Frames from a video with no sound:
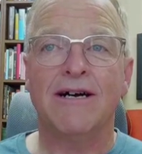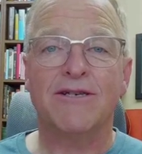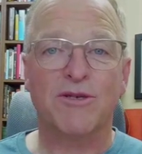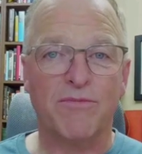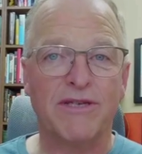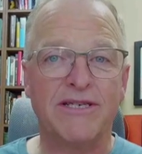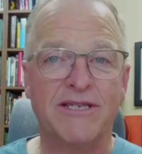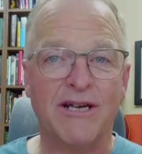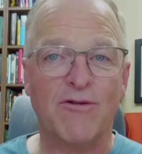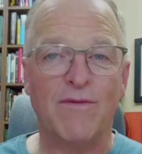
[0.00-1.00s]
so please
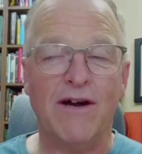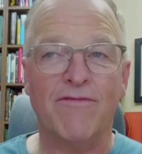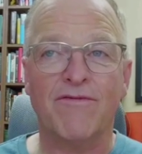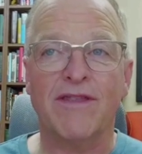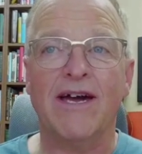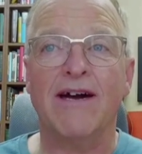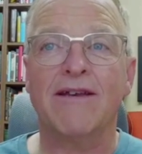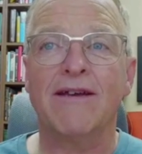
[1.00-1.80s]
stick around for that.